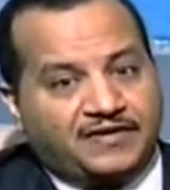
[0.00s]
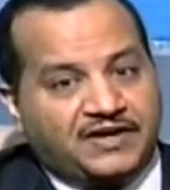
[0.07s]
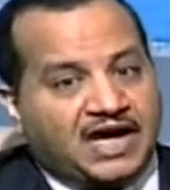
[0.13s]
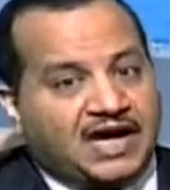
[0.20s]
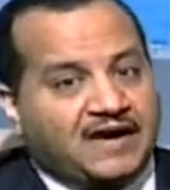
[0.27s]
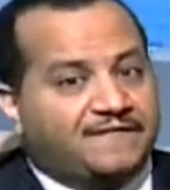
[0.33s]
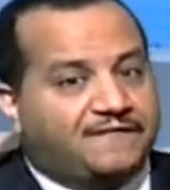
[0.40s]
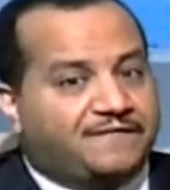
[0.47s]

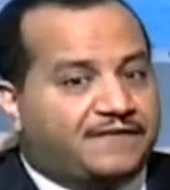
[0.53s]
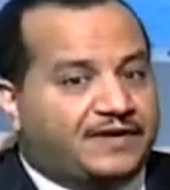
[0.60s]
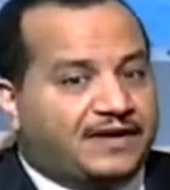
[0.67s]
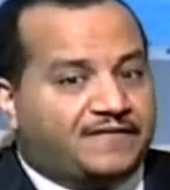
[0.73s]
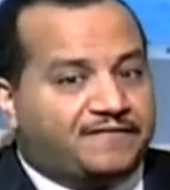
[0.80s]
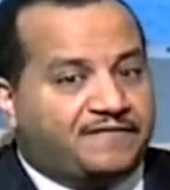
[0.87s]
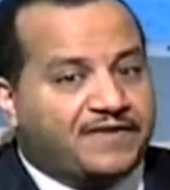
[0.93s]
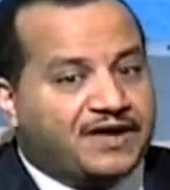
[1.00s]
they have
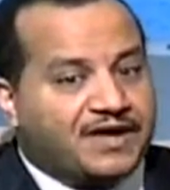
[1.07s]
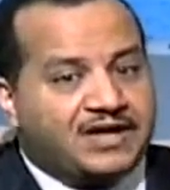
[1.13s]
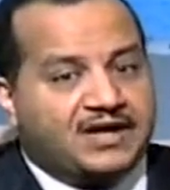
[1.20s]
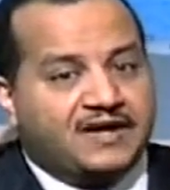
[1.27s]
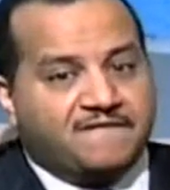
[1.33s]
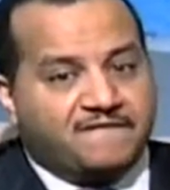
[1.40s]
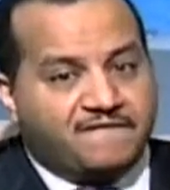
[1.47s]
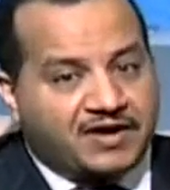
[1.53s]
a
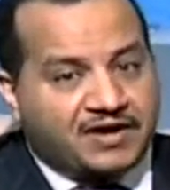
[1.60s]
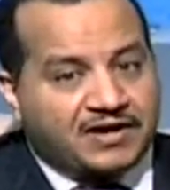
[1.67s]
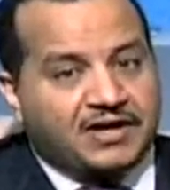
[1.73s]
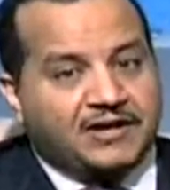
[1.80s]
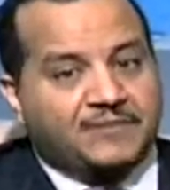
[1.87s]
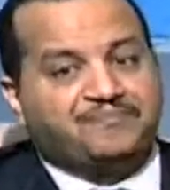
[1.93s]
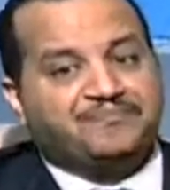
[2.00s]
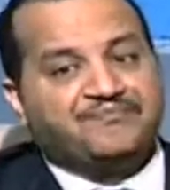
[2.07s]

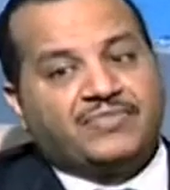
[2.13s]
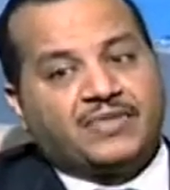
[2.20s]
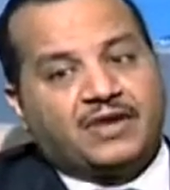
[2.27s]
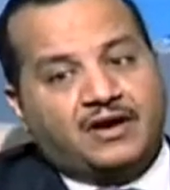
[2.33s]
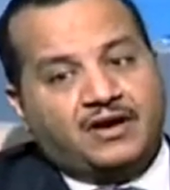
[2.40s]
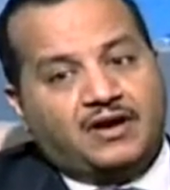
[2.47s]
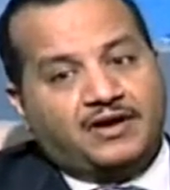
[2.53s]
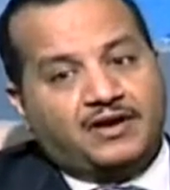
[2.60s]
very
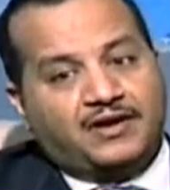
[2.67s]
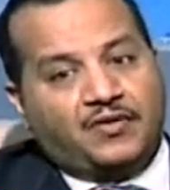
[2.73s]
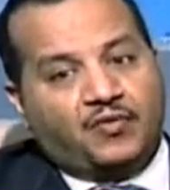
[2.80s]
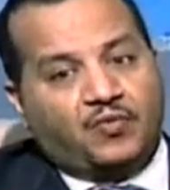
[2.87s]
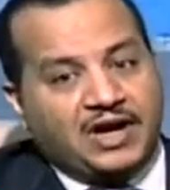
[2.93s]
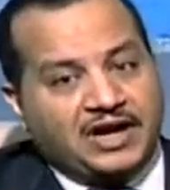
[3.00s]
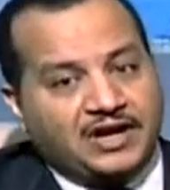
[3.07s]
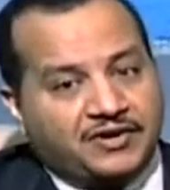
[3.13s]

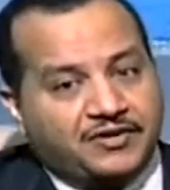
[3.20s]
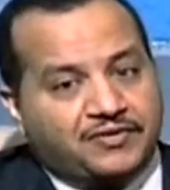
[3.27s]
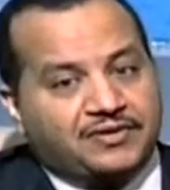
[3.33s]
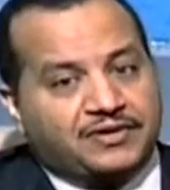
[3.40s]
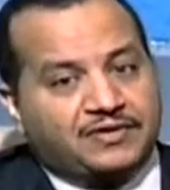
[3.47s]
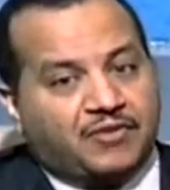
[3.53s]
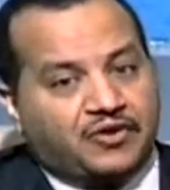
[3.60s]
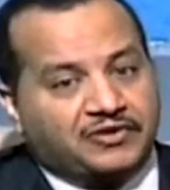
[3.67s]

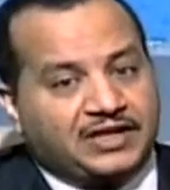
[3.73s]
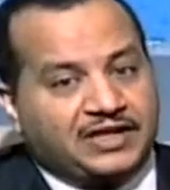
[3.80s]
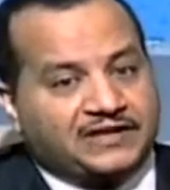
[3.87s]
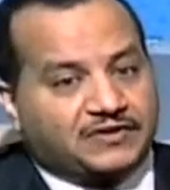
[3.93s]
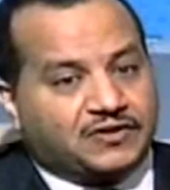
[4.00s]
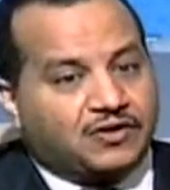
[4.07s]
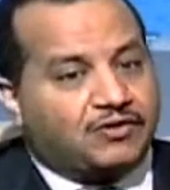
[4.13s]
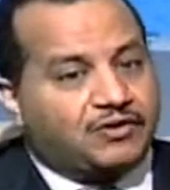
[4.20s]
well-known model.